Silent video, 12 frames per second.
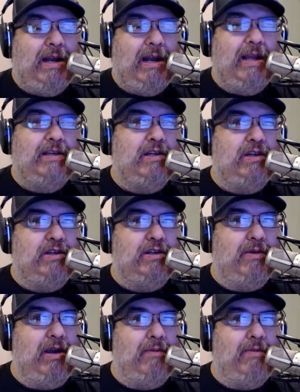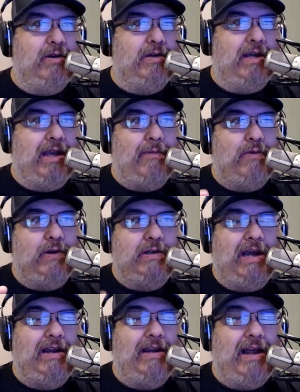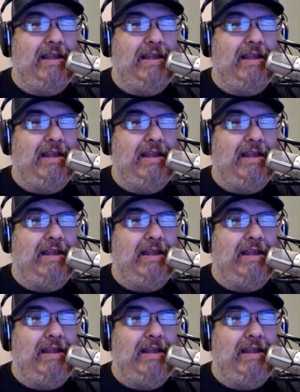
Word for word: listen to some good music, and pretend